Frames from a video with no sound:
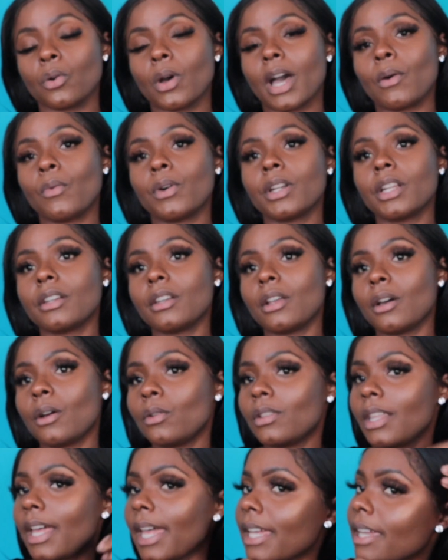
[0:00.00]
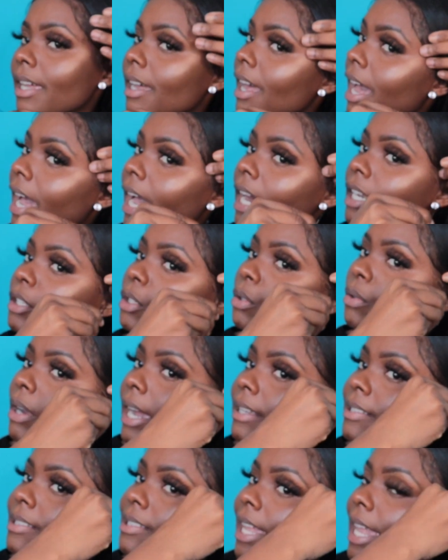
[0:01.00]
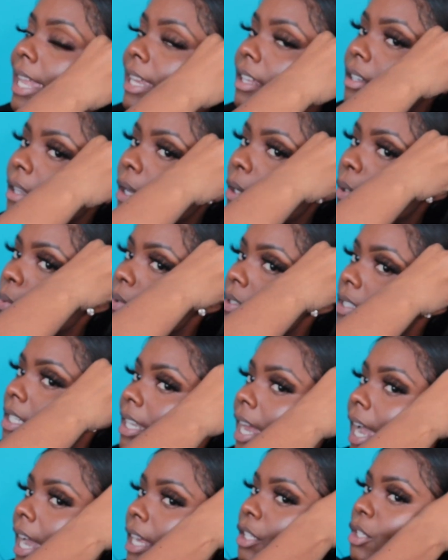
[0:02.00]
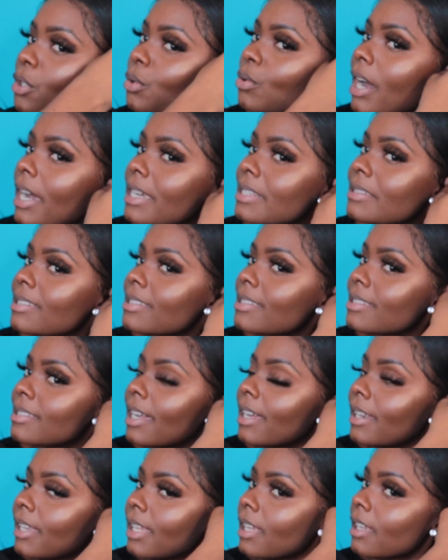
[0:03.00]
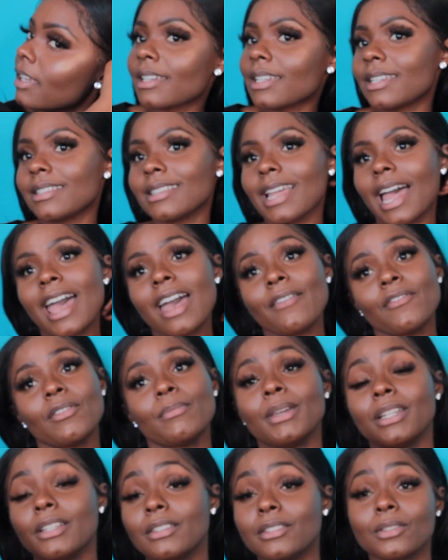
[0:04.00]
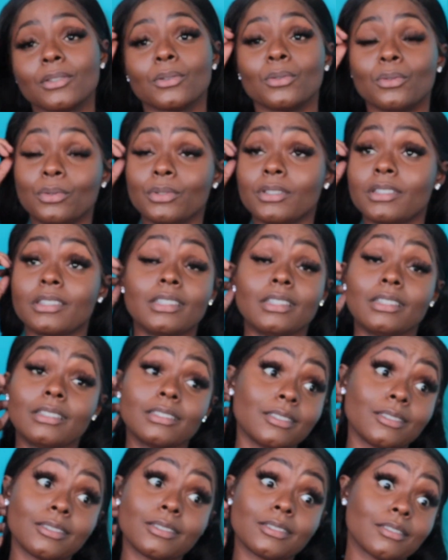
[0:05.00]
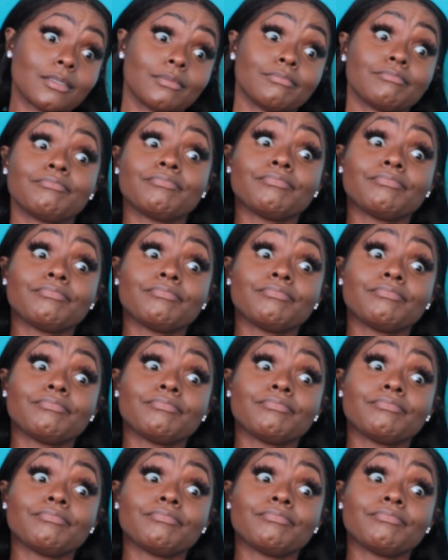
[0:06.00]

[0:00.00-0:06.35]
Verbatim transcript: I want to know like how do you guys take notes and how do you guys study? Because I haven't been in school since